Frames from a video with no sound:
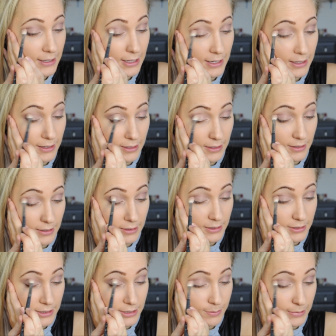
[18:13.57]
and then
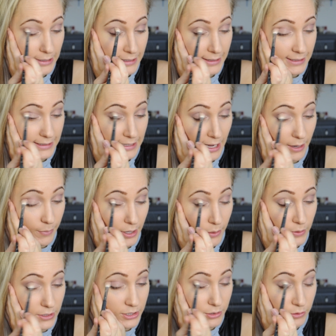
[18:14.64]
just blend this
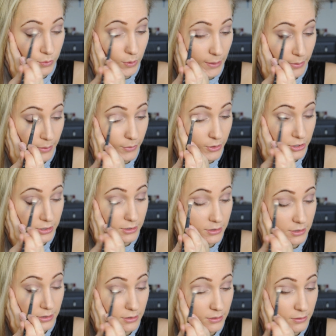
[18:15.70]
out by windshield wiper
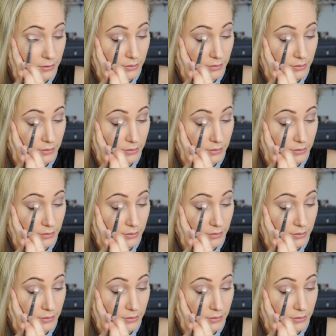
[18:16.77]
motions.